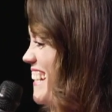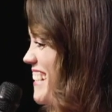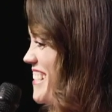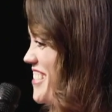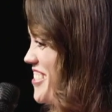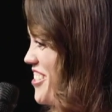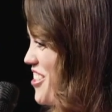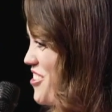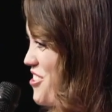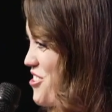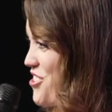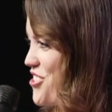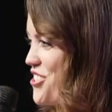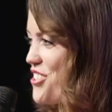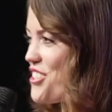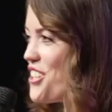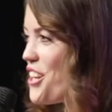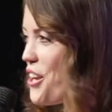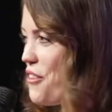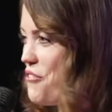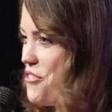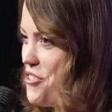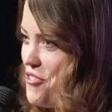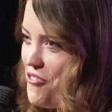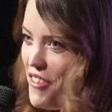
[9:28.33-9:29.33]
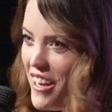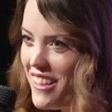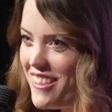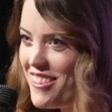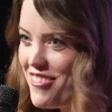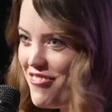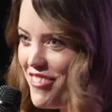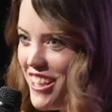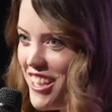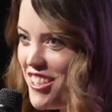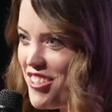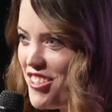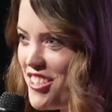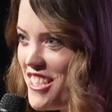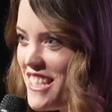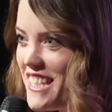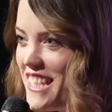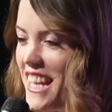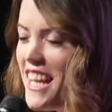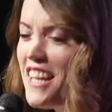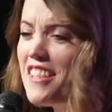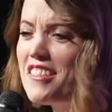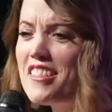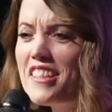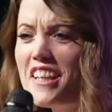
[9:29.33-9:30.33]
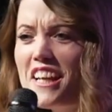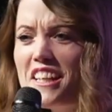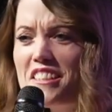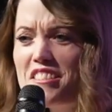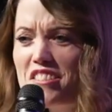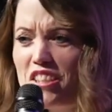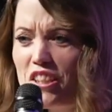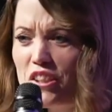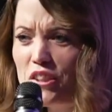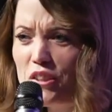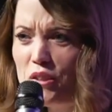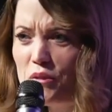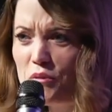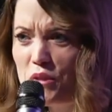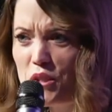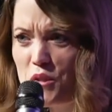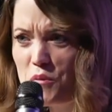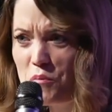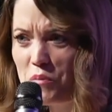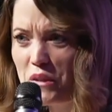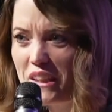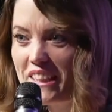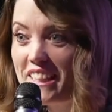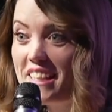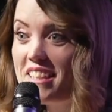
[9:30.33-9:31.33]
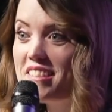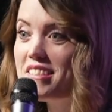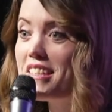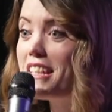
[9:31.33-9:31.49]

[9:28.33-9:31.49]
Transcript: you sure you have the right directions? Did God tell you which place?